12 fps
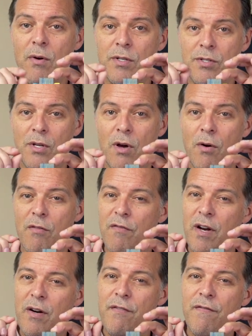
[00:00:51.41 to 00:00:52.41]
So
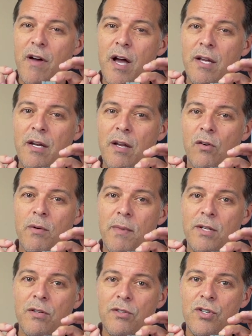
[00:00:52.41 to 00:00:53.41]
very fine
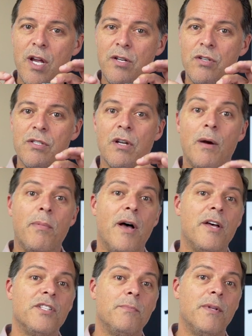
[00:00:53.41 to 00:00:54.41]
incremental changes are
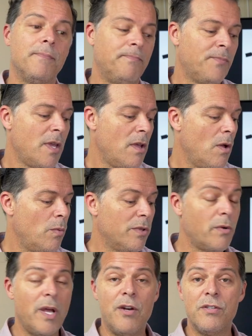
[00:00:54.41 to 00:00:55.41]
possible with
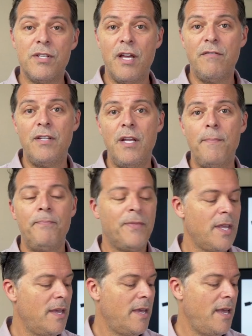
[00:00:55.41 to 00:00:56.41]
greater safety
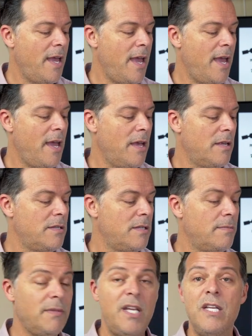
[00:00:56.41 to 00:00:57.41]
and
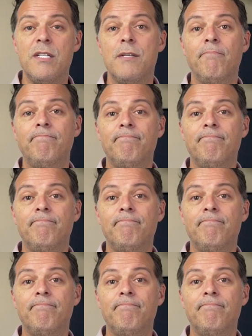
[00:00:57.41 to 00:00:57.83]
ease.